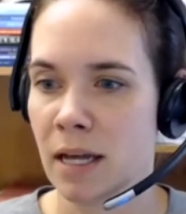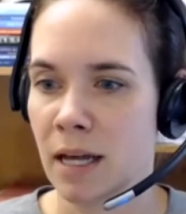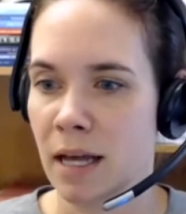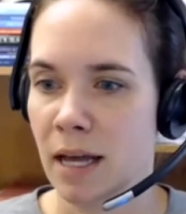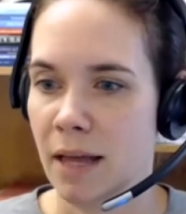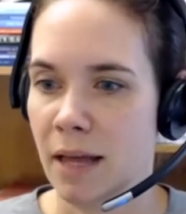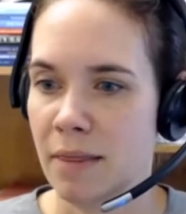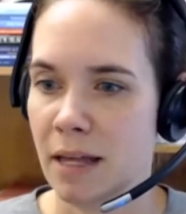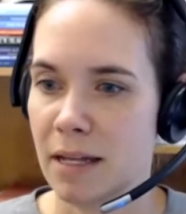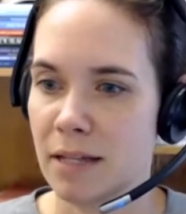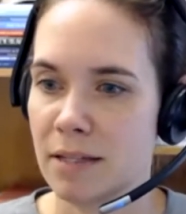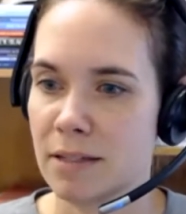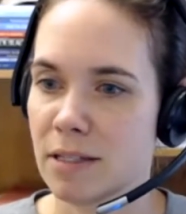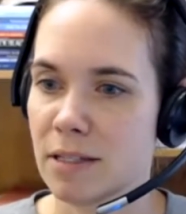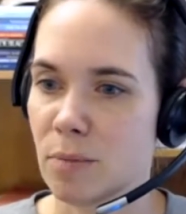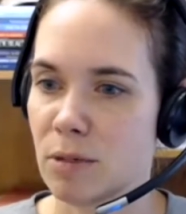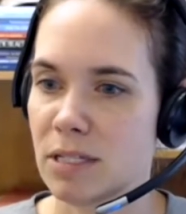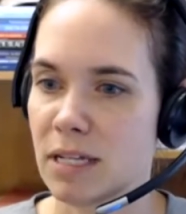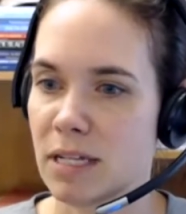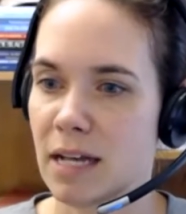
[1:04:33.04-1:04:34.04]
And then
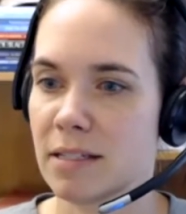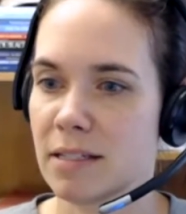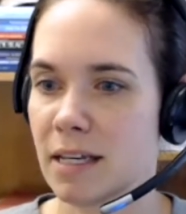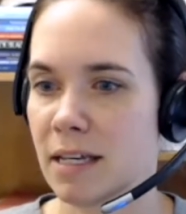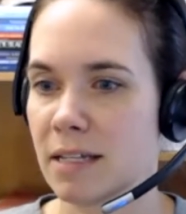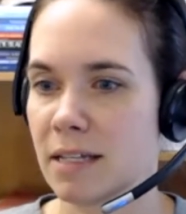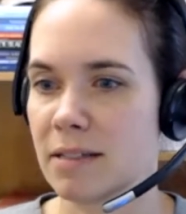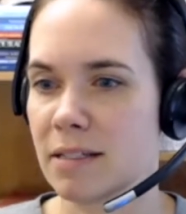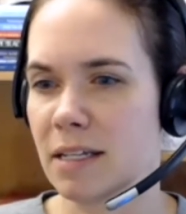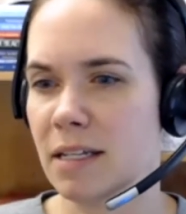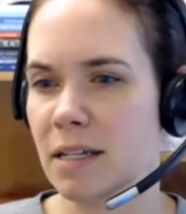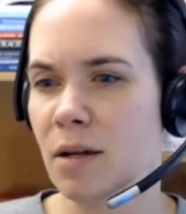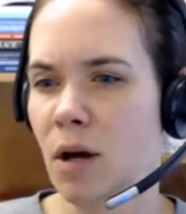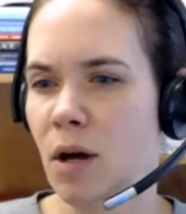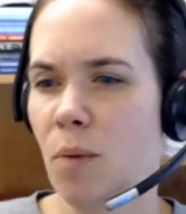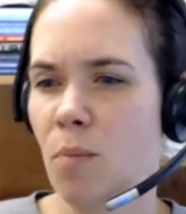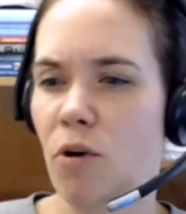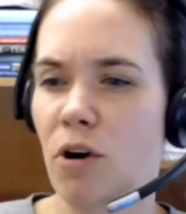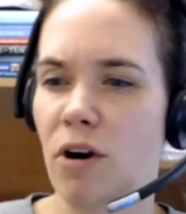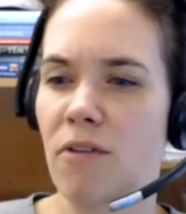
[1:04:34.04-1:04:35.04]
someone's asking, is it
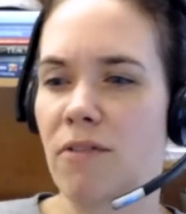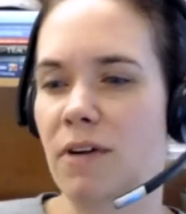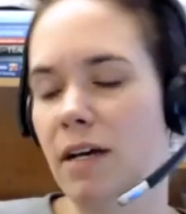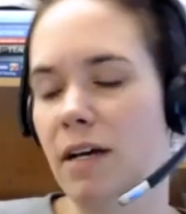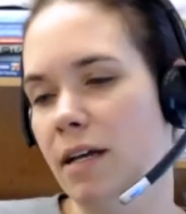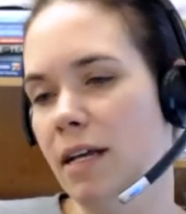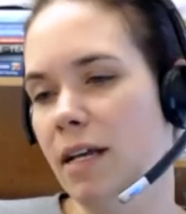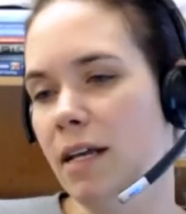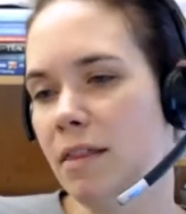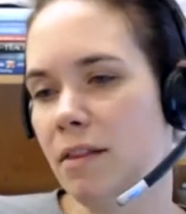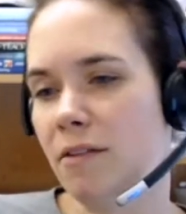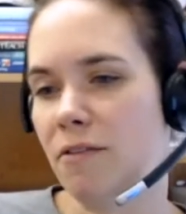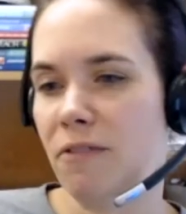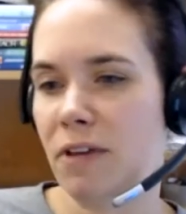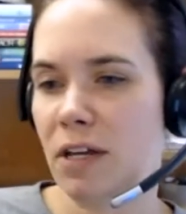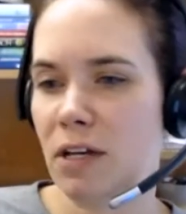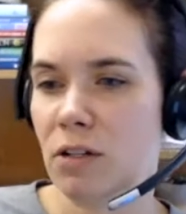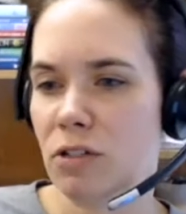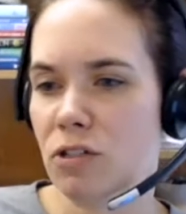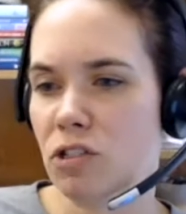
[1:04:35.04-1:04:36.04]
more of a in the
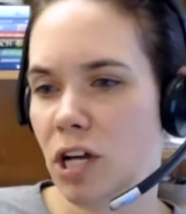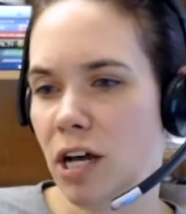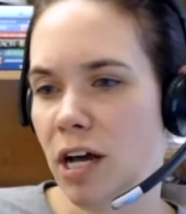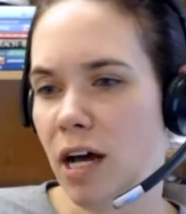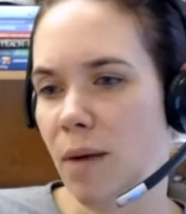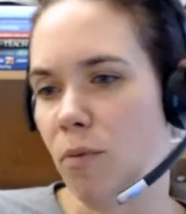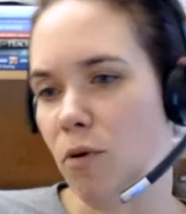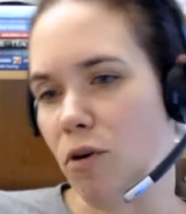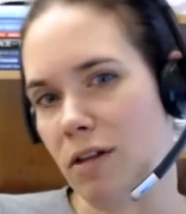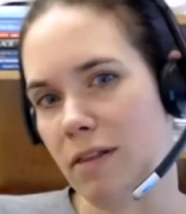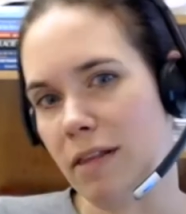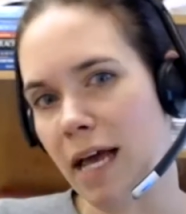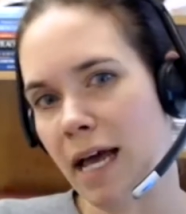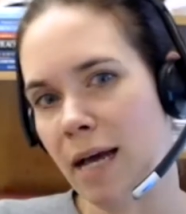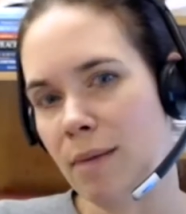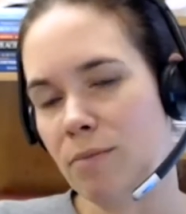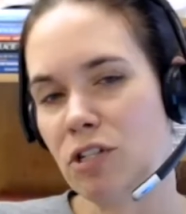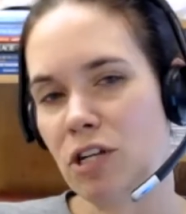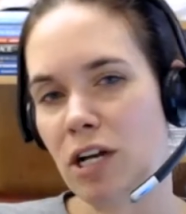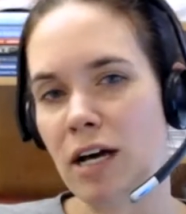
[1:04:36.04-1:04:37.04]
field job or a
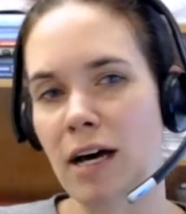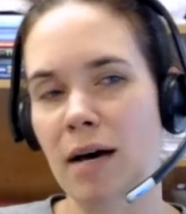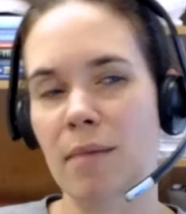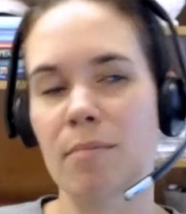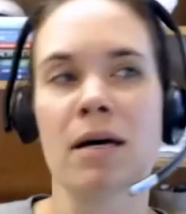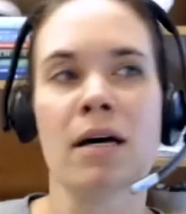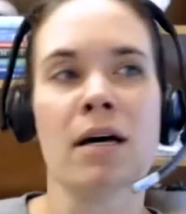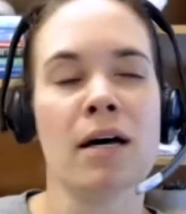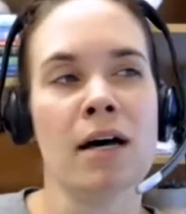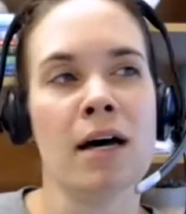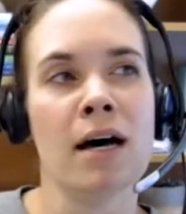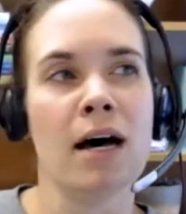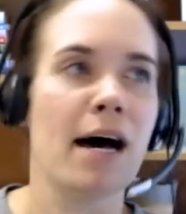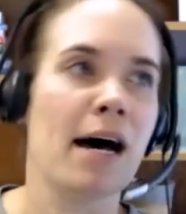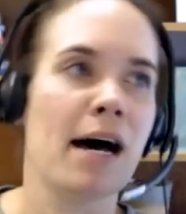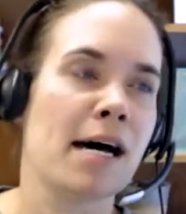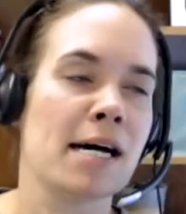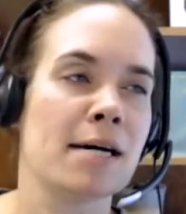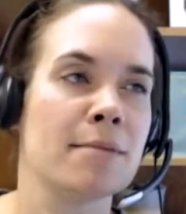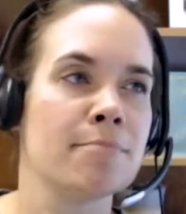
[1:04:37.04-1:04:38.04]
lab job?
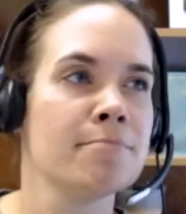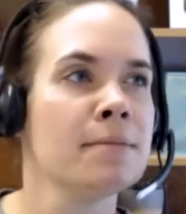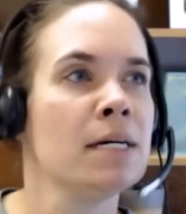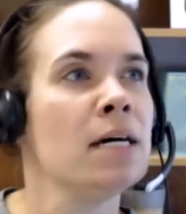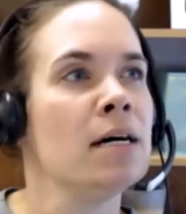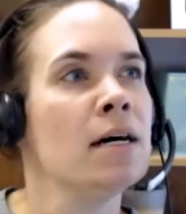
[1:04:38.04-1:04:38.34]
Um,